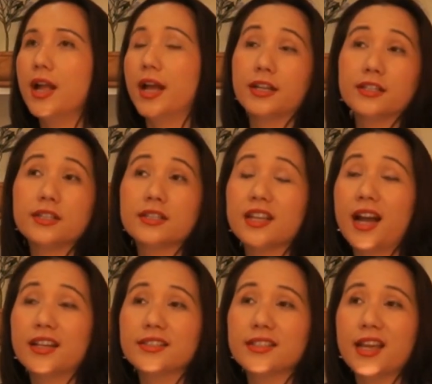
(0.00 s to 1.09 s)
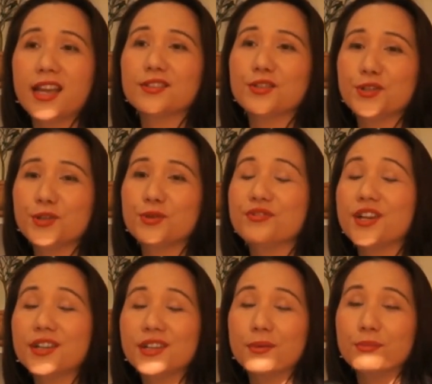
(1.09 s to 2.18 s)
and this is I say to you is
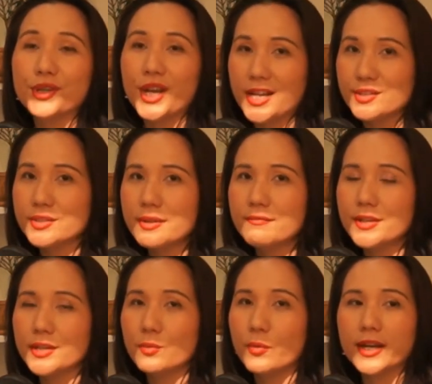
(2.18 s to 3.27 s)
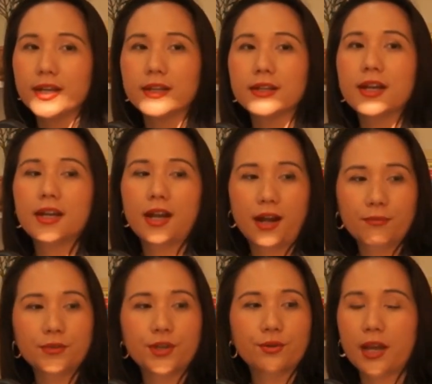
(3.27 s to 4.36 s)
very comprehensive in the way that help
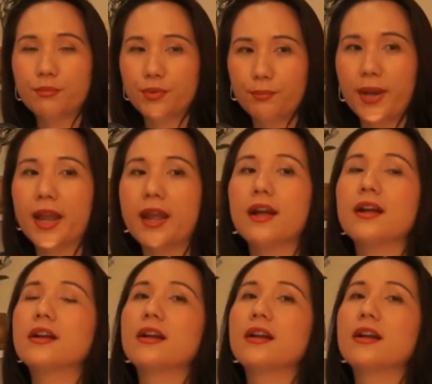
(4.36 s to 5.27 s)
you prepare